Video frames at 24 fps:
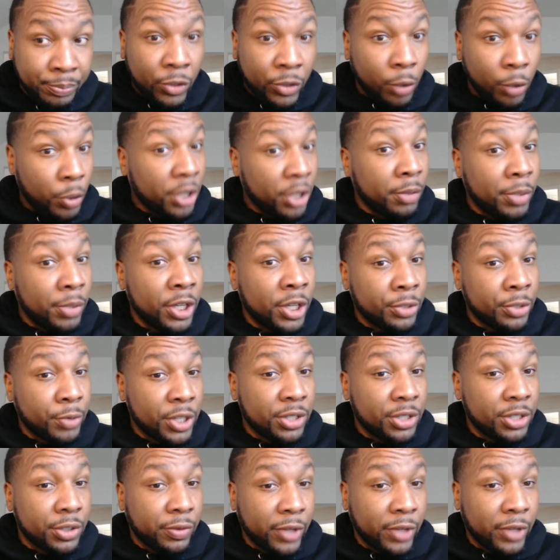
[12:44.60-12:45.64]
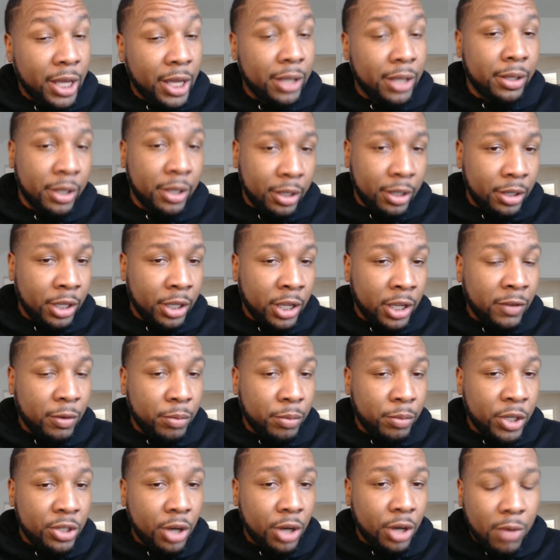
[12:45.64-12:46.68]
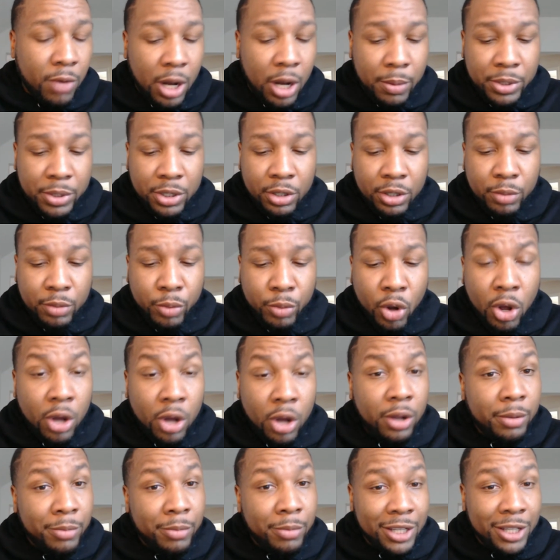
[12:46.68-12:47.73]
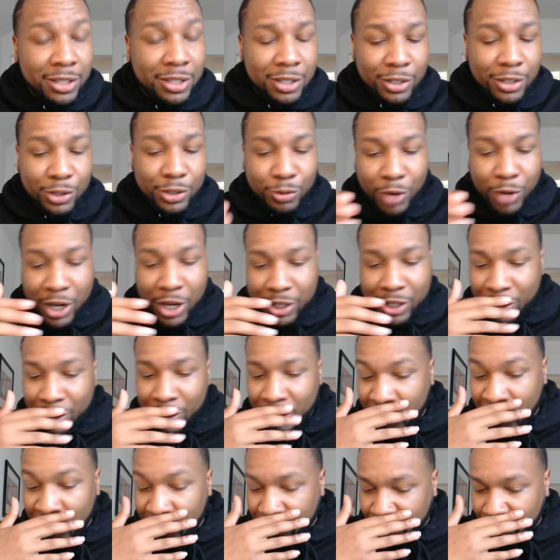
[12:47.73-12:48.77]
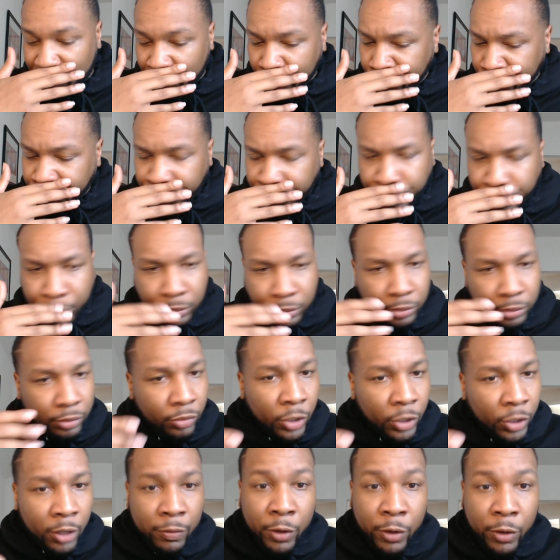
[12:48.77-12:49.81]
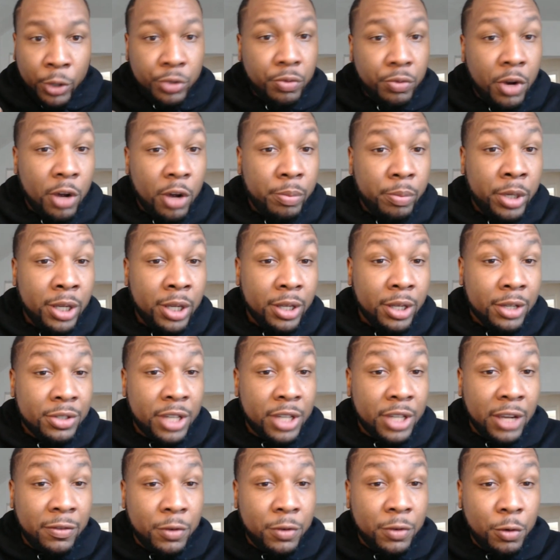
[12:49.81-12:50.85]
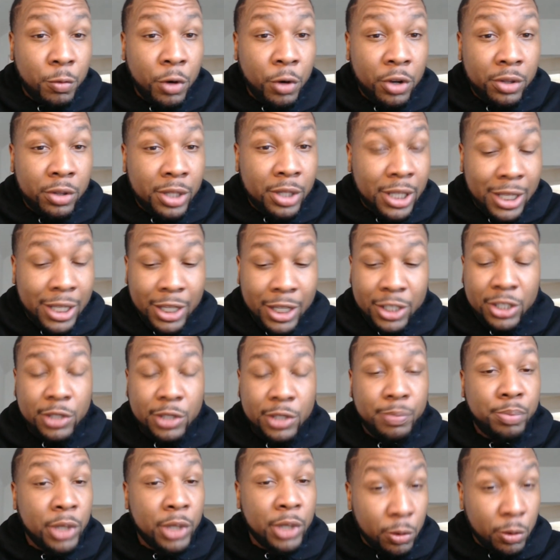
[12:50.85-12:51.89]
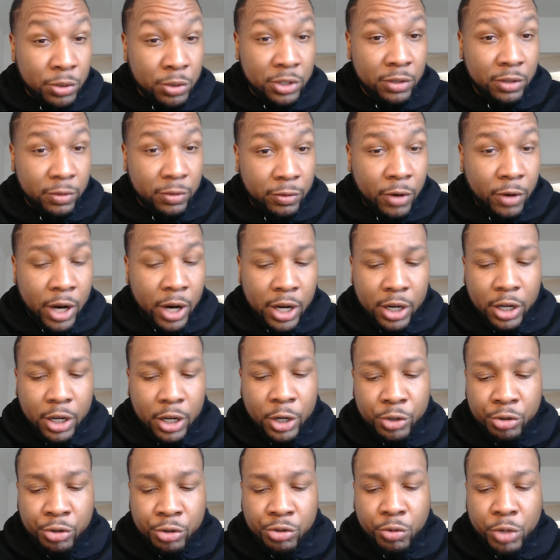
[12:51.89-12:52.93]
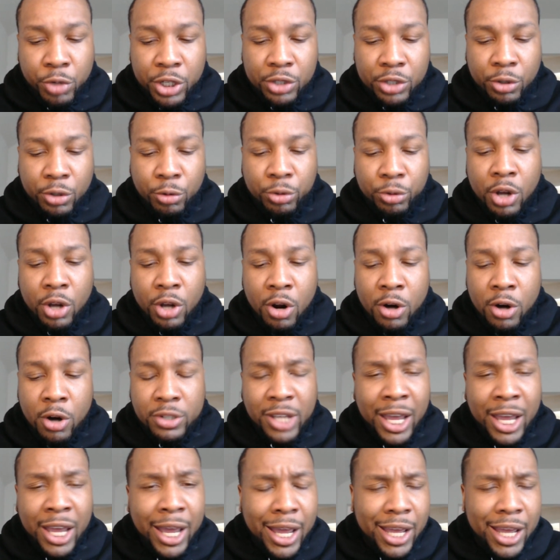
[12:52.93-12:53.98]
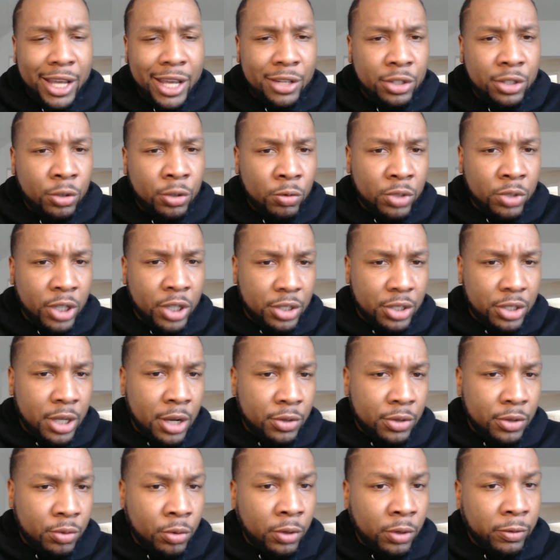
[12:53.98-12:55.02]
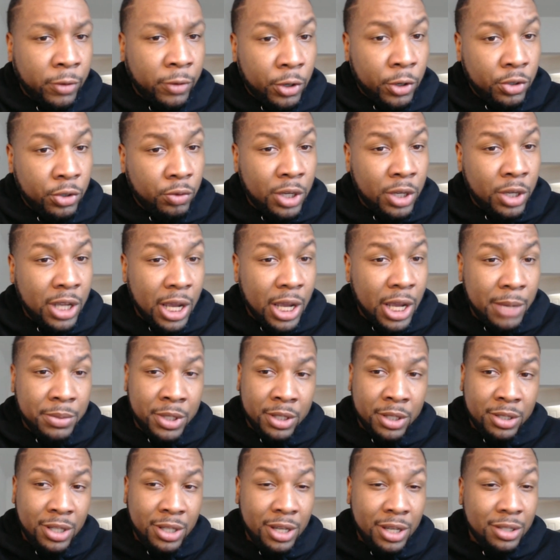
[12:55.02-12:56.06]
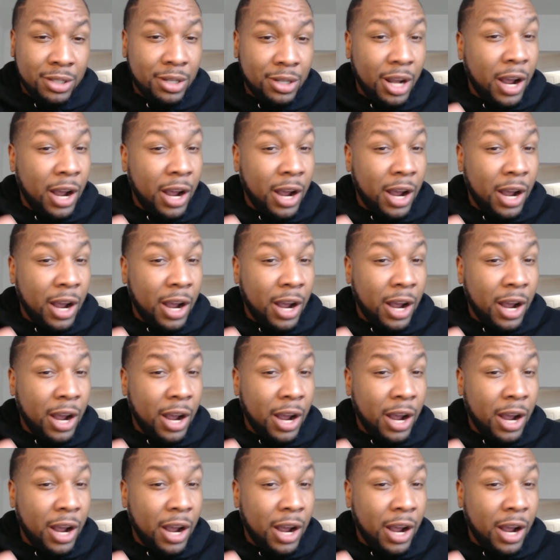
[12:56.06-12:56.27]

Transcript: One of the biggest reasons for that, they're giving Bijan Robinson the ball. Makes sense, right? The Chiefs, first round pick, Xavier Worthy, explosive, right? 120 total yards and 2 touchdowns through the first three games of the season.